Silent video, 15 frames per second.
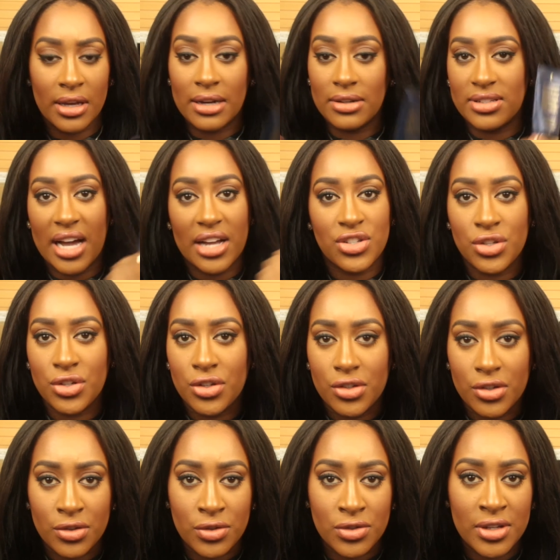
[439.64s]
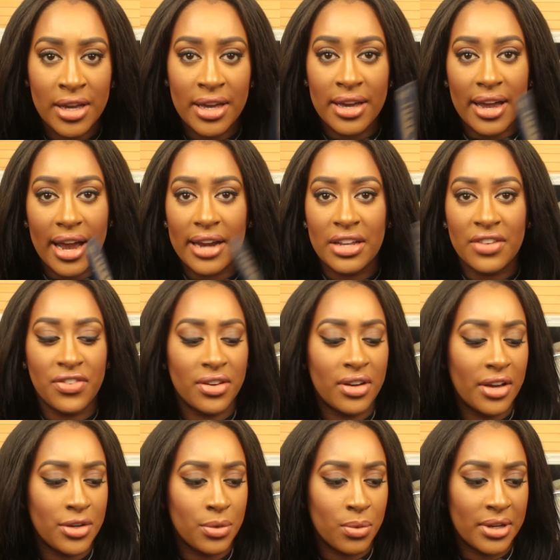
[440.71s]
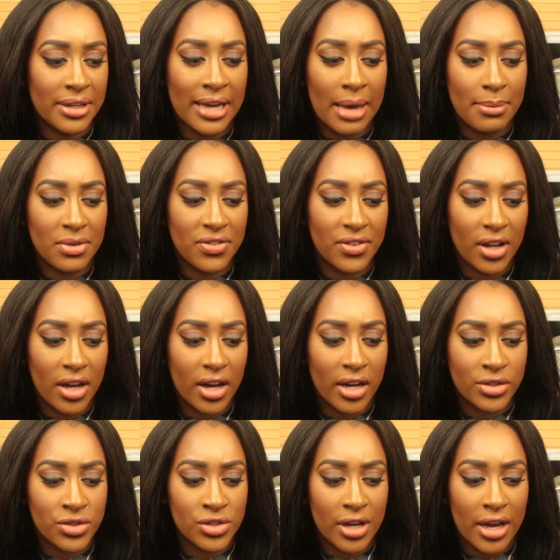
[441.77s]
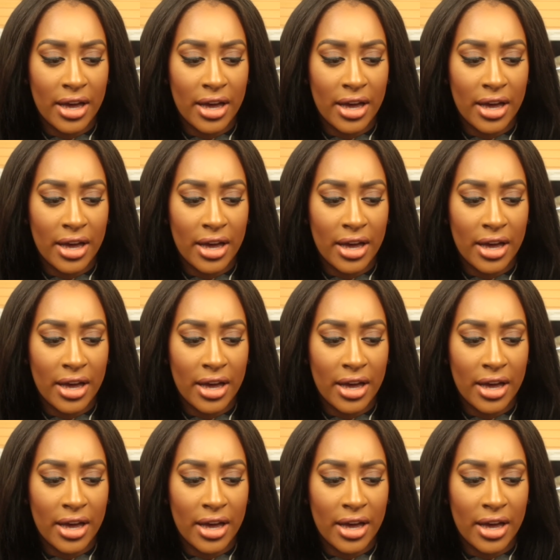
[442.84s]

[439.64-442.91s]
tattoos, anything that you want to camouflage